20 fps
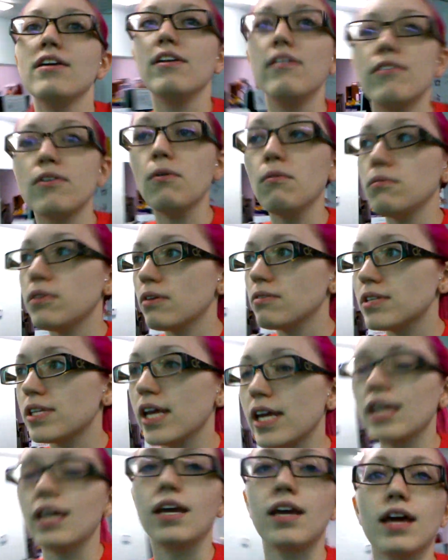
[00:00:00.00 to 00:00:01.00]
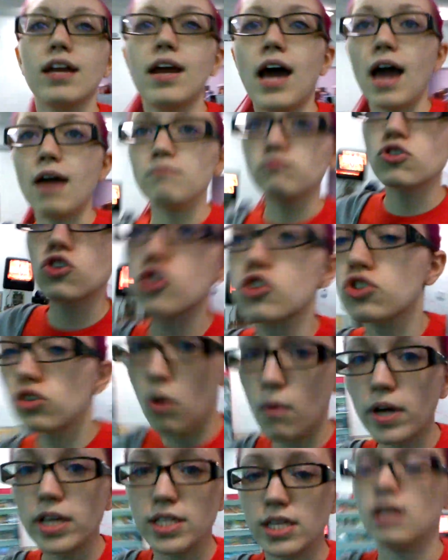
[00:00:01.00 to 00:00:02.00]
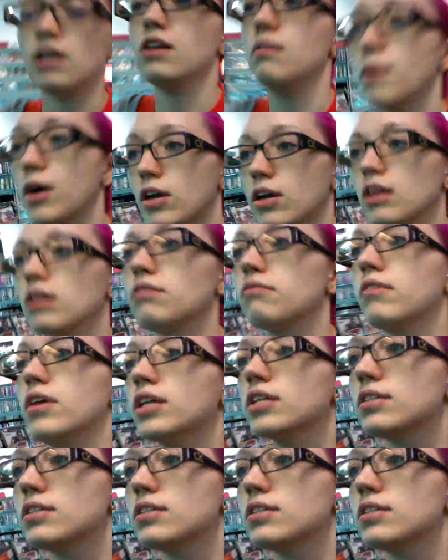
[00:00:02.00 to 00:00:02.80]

Have, oh, there's lightning again. I'm so excited about E3.